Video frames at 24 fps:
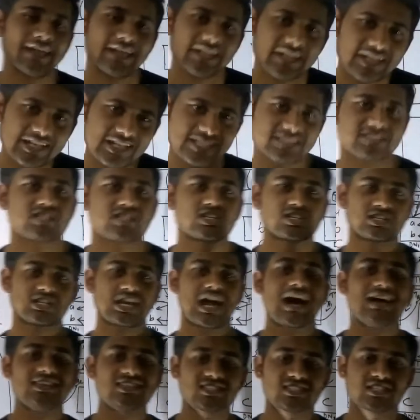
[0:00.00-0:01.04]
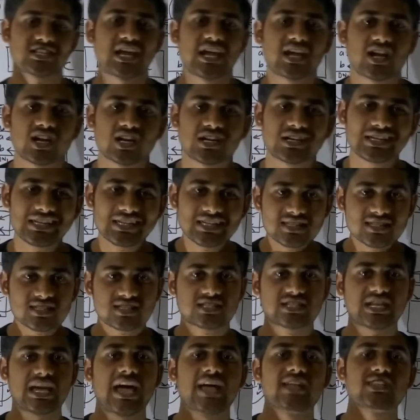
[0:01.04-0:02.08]
each task tracker
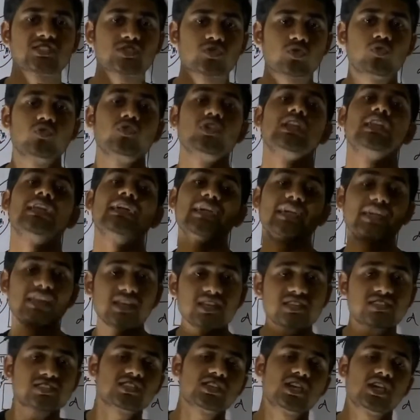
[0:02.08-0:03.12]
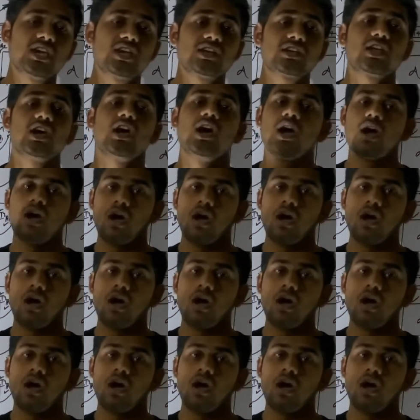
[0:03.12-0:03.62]
instance will initiate